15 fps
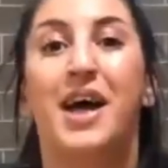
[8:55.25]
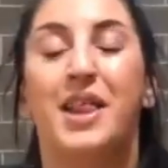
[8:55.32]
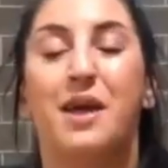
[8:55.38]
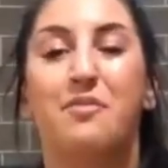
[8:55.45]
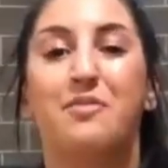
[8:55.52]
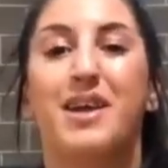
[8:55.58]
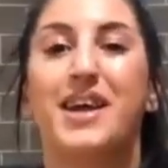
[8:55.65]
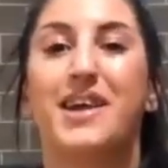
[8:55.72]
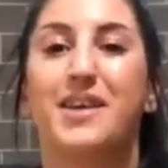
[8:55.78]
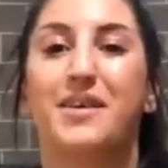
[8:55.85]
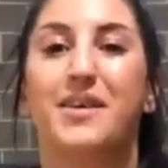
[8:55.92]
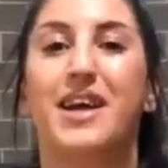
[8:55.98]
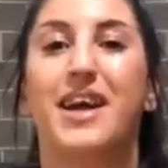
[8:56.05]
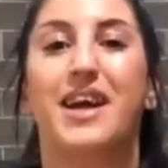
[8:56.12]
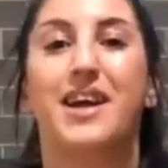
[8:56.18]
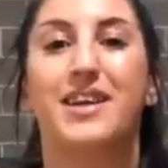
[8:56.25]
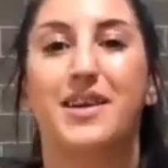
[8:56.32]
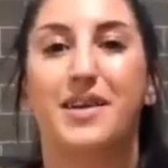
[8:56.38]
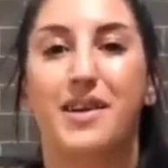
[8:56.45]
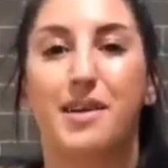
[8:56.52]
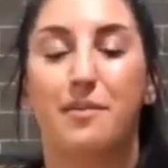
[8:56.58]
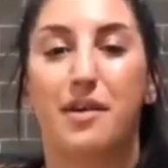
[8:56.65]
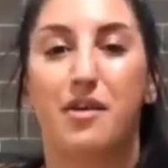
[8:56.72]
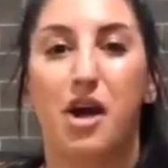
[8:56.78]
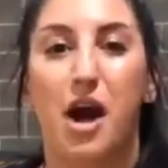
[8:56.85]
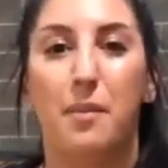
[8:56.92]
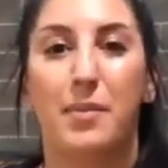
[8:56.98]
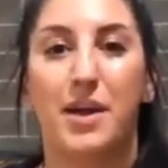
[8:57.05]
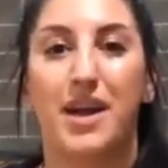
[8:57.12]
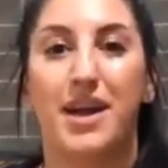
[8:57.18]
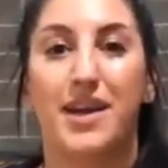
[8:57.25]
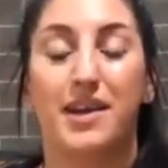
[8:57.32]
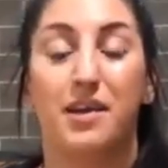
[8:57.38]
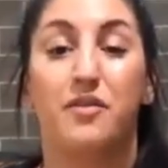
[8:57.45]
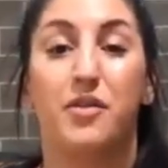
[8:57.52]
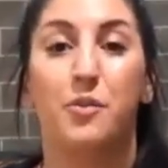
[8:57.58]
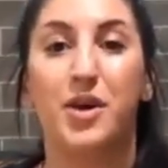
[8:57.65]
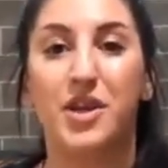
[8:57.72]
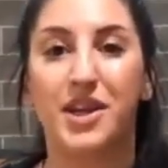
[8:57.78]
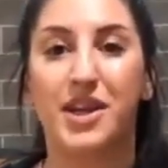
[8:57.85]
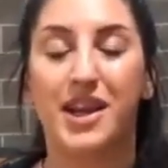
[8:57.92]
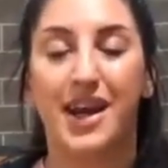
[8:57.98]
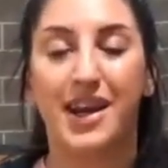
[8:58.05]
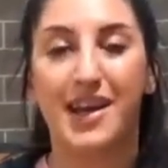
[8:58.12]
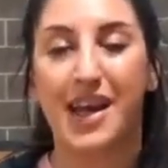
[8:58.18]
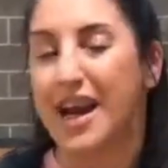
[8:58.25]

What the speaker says: then please do click to subscribe, because if you're watching this,